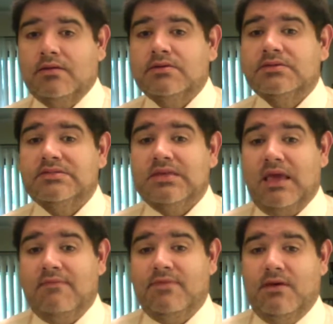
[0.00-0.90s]

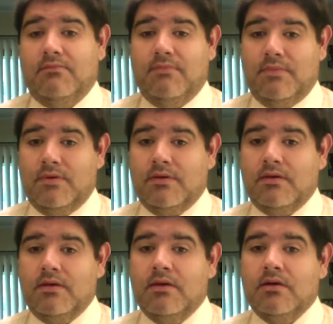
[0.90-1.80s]
Save them
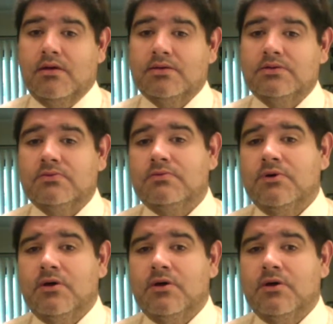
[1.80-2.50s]
onto